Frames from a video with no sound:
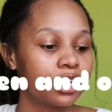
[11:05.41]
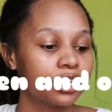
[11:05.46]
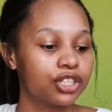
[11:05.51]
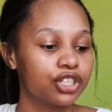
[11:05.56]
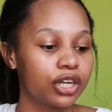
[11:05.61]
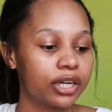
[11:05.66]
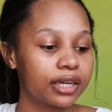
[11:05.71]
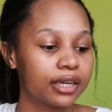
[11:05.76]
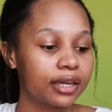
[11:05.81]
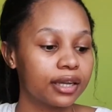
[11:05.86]

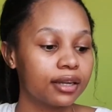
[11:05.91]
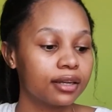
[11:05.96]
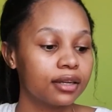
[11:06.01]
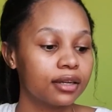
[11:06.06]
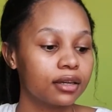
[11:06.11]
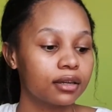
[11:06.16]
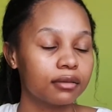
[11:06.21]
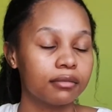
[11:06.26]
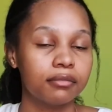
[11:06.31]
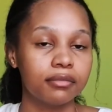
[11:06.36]

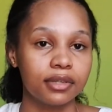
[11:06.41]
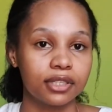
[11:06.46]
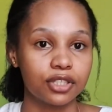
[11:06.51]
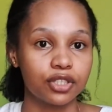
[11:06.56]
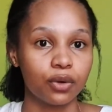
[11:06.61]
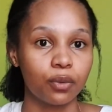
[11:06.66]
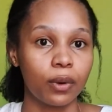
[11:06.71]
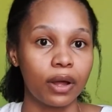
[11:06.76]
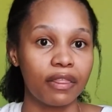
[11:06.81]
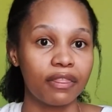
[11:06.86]
Chicken is
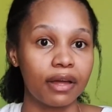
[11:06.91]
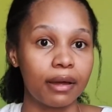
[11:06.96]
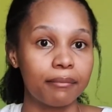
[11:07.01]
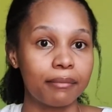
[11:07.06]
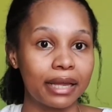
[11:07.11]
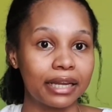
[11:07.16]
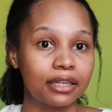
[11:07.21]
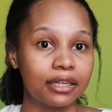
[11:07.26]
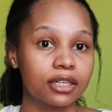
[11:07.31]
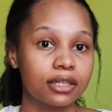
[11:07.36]
the one that
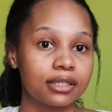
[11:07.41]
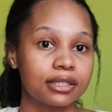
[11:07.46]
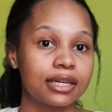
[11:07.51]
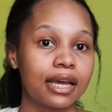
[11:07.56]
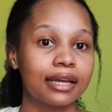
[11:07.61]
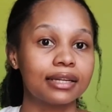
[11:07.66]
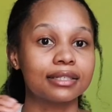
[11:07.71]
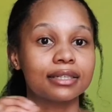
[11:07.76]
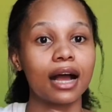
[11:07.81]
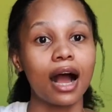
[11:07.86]
mainly
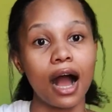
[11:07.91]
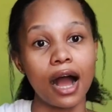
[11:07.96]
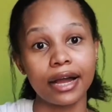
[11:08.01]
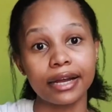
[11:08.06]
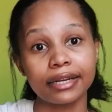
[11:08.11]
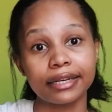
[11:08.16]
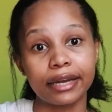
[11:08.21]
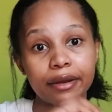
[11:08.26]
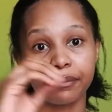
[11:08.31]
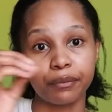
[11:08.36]
contains
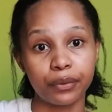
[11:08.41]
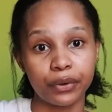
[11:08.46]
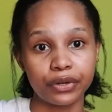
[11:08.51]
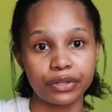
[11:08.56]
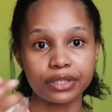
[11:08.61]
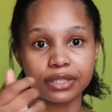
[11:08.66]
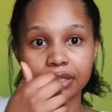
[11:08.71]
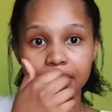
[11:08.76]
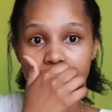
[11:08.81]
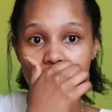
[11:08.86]
iron and
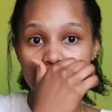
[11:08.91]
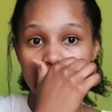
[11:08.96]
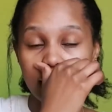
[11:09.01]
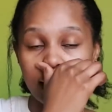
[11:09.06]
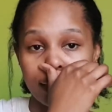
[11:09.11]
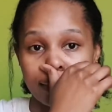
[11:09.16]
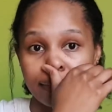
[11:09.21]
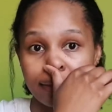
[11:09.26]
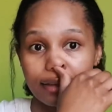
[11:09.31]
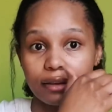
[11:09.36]
protein,
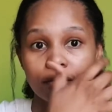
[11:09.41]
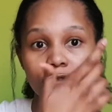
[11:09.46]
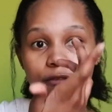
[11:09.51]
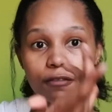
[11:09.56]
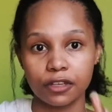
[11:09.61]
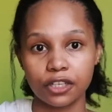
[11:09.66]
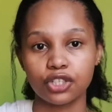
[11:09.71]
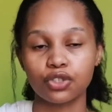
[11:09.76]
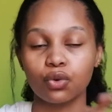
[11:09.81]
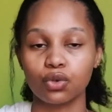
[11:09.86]
and then
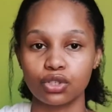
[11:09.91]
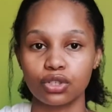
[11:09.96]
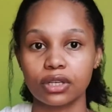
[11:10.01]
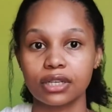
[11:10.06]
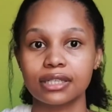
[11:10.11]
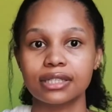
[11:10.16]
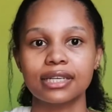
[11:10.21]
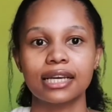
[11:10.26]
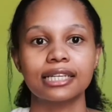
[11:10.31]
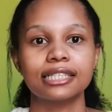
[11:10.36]
fish also
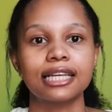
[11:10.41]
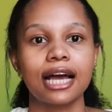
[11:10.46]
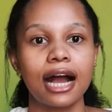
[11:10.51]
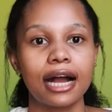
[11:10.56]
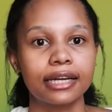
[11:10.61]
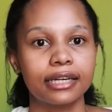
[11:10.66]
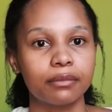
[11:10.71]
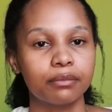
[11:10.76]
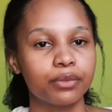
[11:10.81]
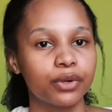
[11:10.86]
contains
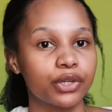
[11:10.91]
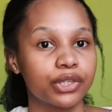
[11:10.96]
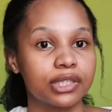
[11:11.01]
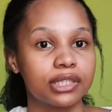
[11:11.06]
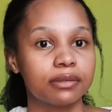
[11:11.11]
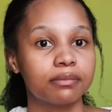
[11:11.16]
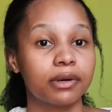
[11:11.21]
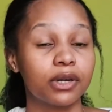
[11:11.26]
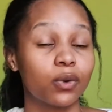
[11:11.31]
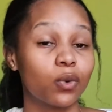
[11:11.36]
iron and
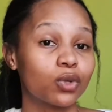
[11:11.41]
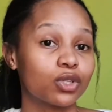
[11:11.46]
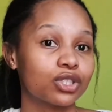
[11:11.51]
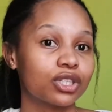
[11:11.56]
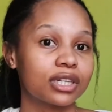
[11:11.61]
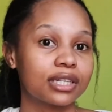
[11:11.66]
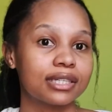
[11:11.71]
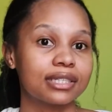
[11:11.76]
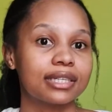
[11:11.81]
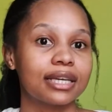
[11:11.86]
protein, but it also
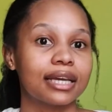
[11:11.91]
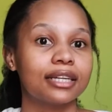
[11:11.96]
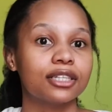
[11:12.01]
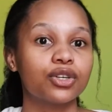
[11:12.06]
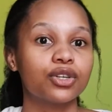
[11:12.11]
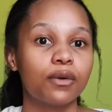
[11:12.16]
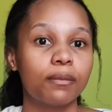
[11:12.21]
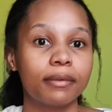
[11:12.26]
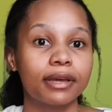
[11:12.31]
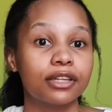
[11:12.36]

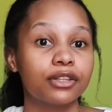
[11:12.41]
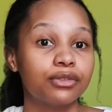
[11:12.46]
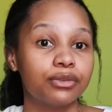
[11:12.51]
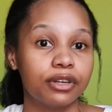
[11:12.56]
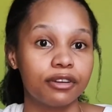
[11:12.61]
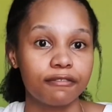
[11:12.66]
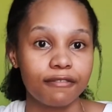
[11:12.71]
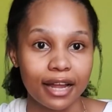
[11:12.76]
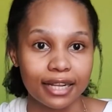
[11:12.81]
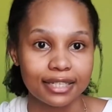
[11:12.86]
contains
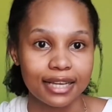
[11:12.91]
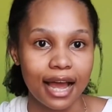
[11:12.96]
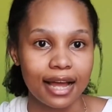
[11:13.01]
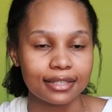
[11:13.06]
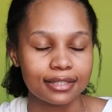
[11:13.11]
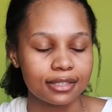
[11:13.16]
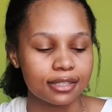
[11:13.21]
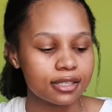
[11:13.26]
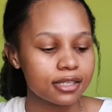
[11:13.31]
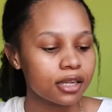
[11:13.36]
omega-3 fatty
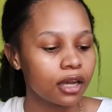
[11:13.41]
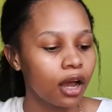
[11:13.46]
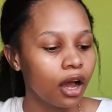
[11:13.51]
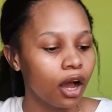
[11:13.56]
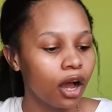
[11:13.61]
acids.